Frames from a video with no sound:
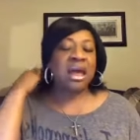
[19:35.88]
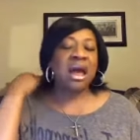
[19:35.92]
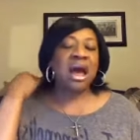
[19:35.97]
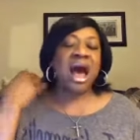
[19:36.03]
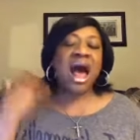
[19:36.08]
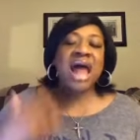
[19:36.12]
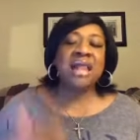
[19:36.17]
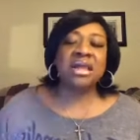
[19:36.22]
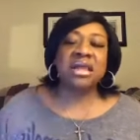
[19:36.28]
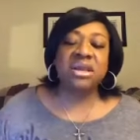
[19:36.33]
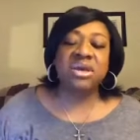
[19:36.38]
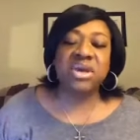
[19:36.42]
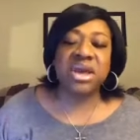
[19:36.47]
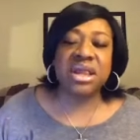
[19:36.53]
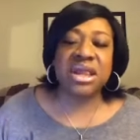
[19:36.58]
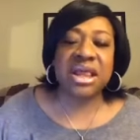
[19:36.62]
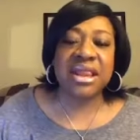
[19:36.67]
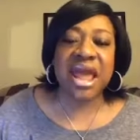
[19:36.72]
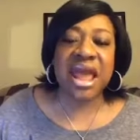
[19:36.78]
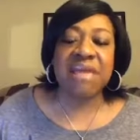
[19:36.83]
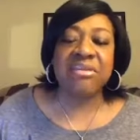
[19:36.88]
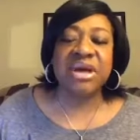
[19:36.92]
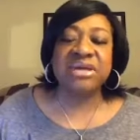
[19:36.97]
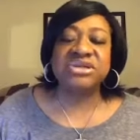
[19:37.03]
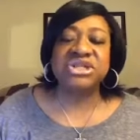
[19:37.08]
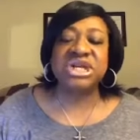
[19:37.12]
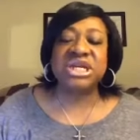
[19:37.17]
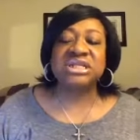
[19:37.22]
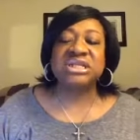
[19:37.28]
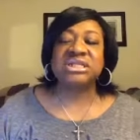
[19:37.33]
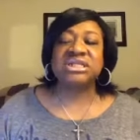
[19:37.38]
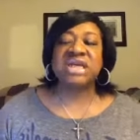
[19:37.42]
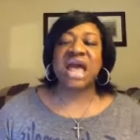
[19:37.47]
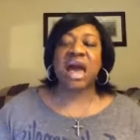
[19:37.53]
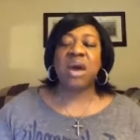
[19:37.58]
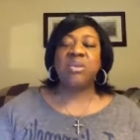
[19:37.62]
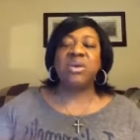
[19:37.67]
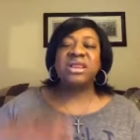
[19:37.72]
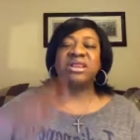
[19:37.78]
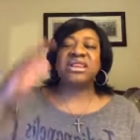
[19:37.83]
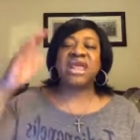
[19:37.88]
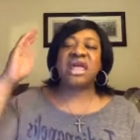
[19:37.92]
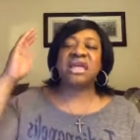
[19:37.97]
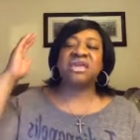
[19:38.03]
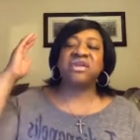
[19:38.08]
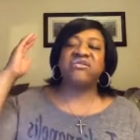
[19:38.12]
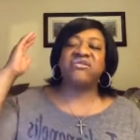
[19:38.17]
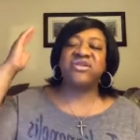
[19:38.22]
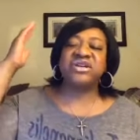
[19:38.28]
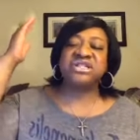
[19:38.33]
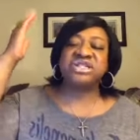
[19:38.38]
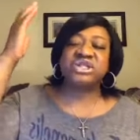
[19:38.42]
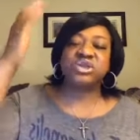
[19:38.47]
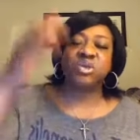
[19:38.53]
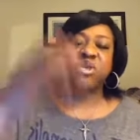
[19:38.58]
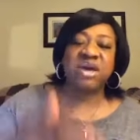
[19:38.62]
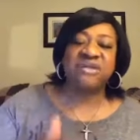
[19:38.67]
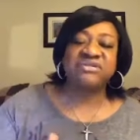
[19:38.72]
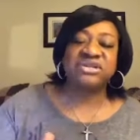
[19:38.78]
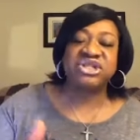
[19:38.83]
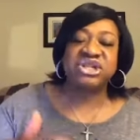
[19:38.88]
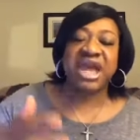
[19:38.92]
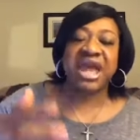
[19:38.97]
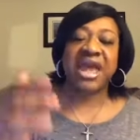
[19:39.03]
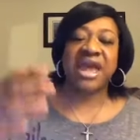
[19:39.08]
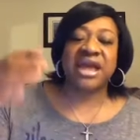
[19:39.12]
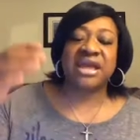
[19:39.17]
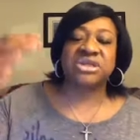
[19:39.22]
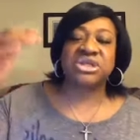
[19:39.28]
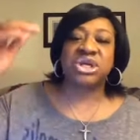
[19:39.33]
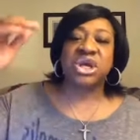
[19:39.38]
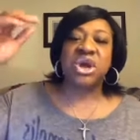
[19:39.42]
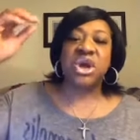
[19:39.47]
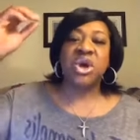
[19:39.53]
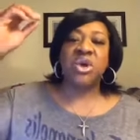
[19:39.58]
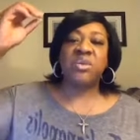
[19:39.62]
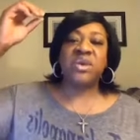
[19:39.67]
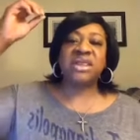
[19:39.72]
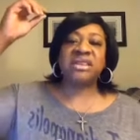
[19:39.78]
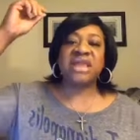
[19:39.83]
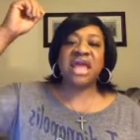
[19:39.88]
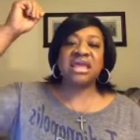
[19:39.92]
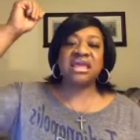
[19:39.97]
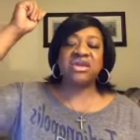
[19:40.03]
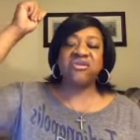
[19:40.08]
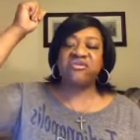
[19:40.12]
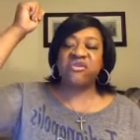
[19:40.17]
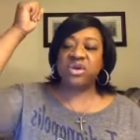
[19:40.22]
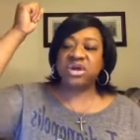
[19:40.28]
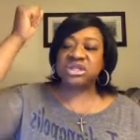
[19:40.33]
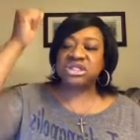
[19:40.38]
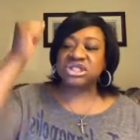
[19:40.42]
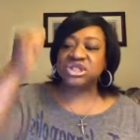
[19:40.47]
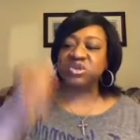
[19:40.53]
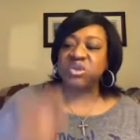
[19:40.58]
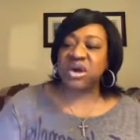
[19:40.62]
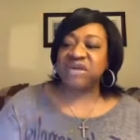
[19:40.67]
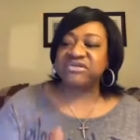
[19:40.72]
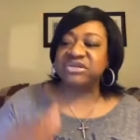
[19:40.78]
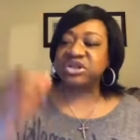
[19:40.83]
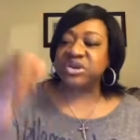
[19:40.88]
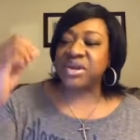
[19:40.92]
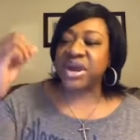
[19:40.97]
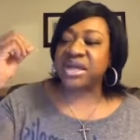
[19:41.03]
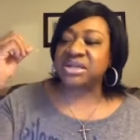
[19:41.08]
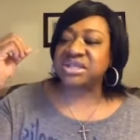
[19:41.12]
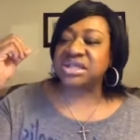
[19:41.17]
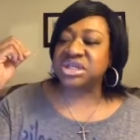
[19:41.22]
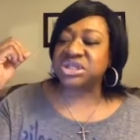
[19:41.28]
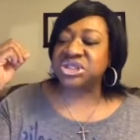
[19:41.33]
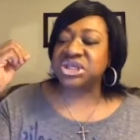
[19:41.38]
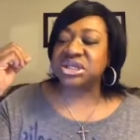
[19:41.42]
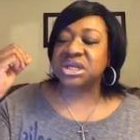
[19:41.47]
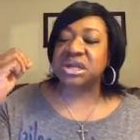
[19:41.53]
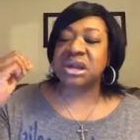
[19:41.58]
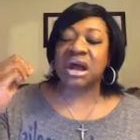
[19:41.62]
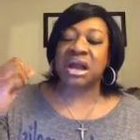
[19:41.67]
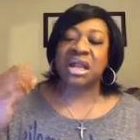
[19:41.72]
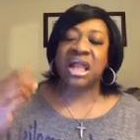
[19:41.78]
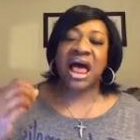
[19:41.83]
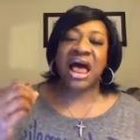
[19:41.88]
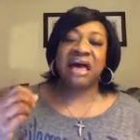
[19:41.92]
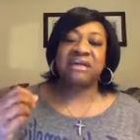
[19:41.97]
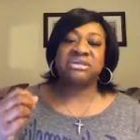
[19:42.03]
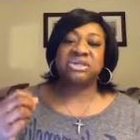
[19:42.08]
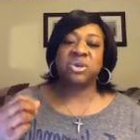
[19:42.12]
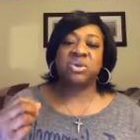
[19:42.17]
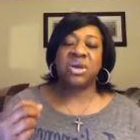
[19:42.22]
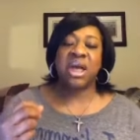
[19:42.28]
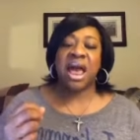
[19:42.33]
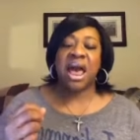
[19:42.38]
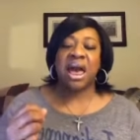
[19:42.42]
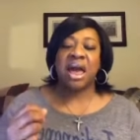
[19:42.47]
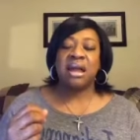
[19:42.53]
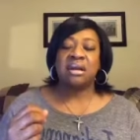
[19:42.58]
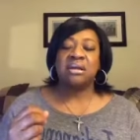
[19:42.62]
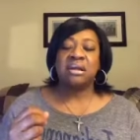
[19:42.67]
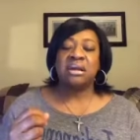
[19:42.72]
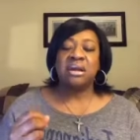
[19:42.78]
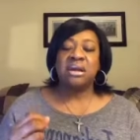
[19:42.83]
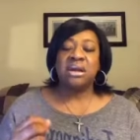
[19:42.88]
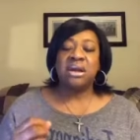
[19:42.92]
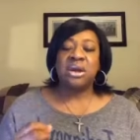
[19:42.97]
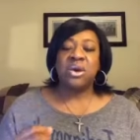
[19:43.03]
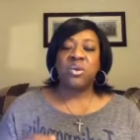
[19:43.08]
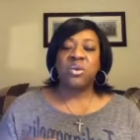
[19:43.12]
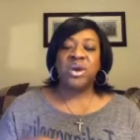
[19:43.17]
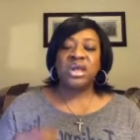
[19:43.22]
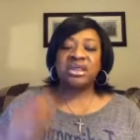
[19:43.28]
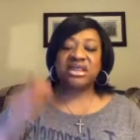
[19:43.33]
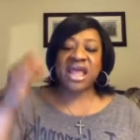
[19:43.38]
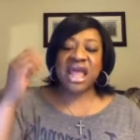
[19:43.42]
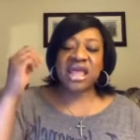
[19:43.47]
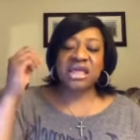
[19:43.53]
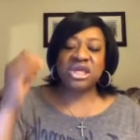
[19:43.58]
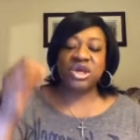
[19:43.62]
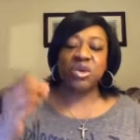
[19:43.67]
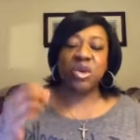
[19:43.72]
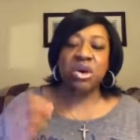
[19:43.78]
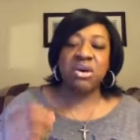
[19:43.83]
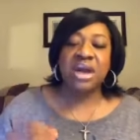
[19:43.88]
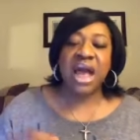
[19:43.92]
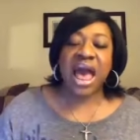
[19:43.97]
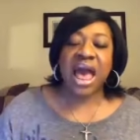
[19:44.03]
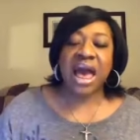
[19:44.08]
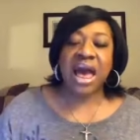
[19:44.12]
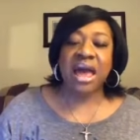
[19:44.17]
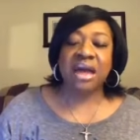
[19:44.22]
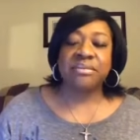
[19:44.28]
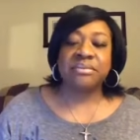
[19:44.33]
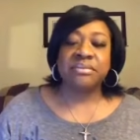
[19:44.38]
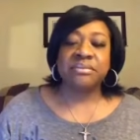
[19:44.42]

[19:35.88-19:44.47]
Hallelujah. In the name of Jesus, God, we thank you for swift change. We thank you for a swift transition in our lives, oh God. We thank you, oh God,